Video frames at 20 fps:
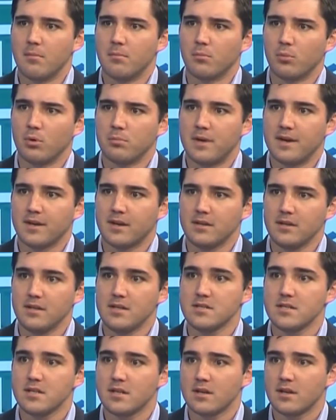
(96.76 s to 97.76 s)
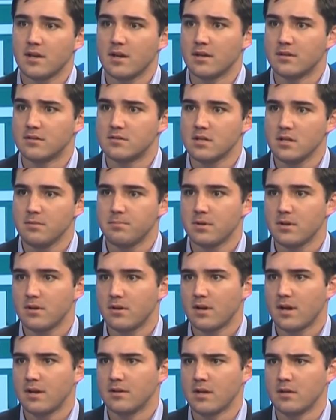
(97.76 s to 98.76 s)
will make it easier and
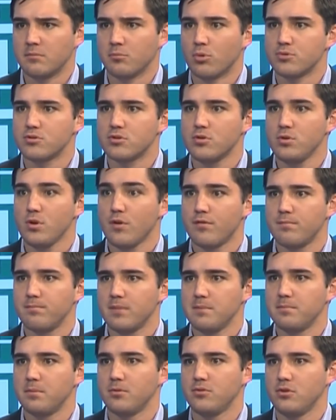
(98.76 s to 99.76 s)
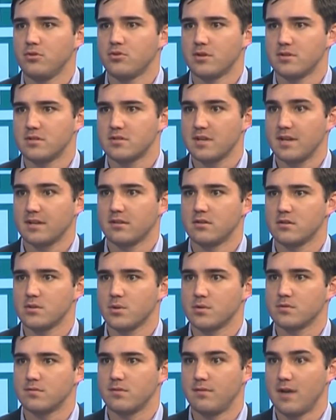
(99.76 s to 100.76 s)
cheaper and more secure for people to transact and
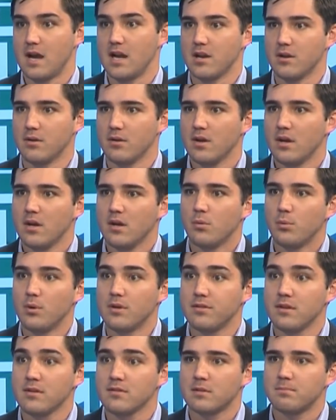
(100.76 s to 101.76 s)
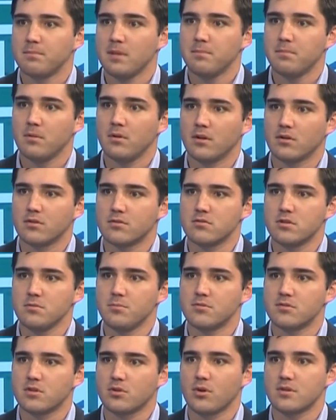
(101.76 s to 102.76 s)
transfer value, we think that people and
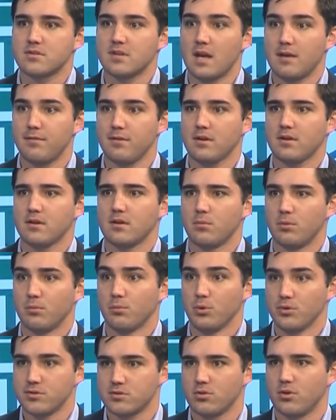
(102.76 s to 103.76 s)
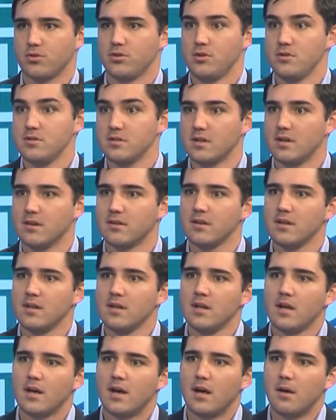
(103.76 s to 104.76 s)
consumers across Africa will start using it.
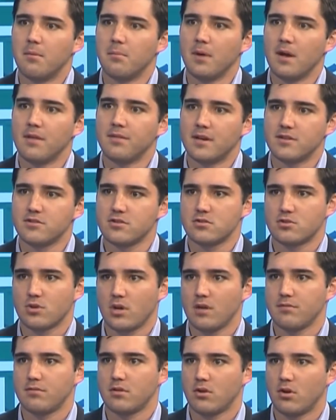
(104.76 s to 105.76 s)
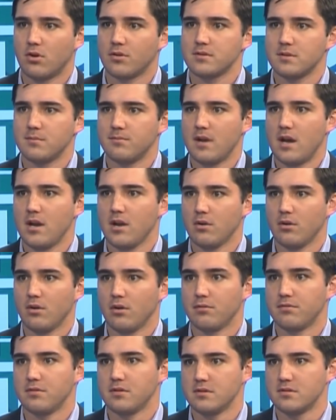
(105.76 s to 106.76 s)
And that should drive the long-term value
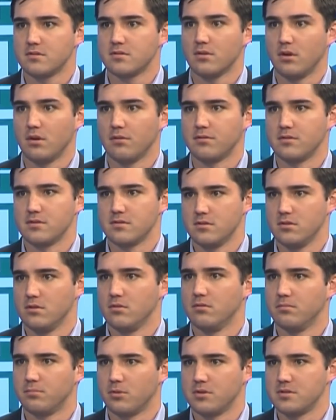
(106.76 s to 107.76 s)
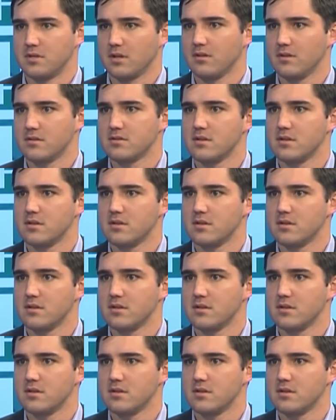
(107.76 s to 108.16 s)
of this new project.